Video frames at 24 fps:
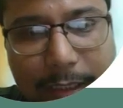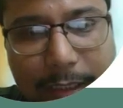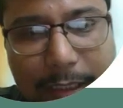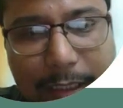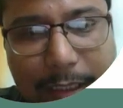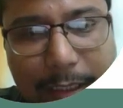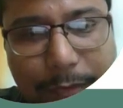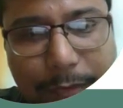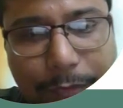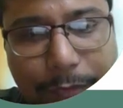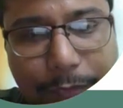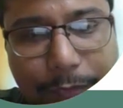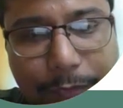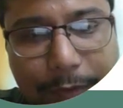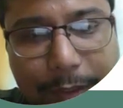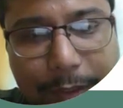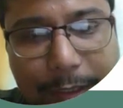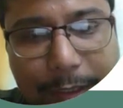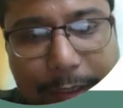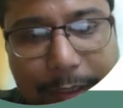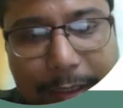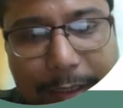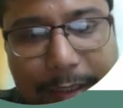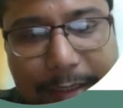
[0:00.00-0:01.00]
If
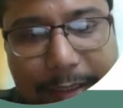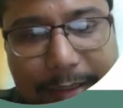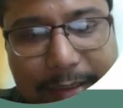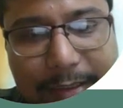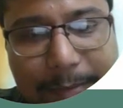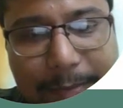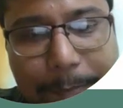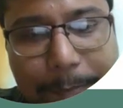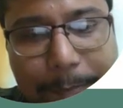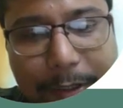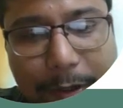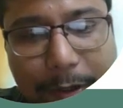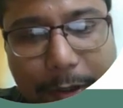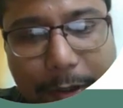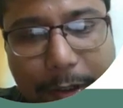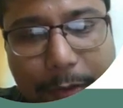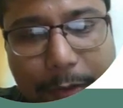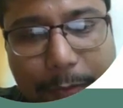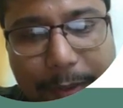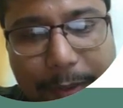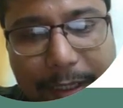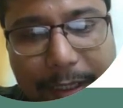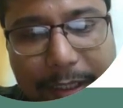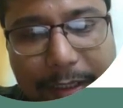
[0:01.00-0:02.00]
it is
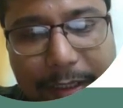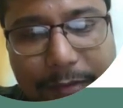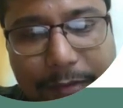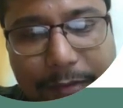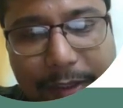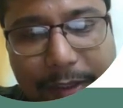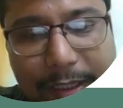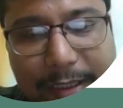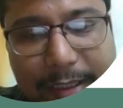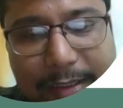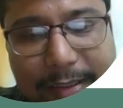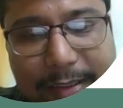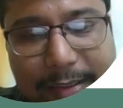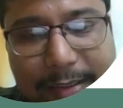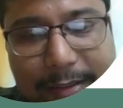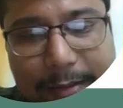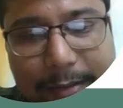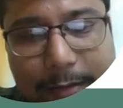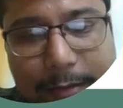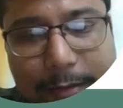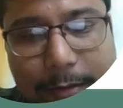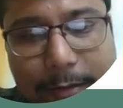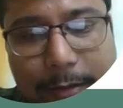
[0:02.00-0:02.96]
beyond 20 weeks,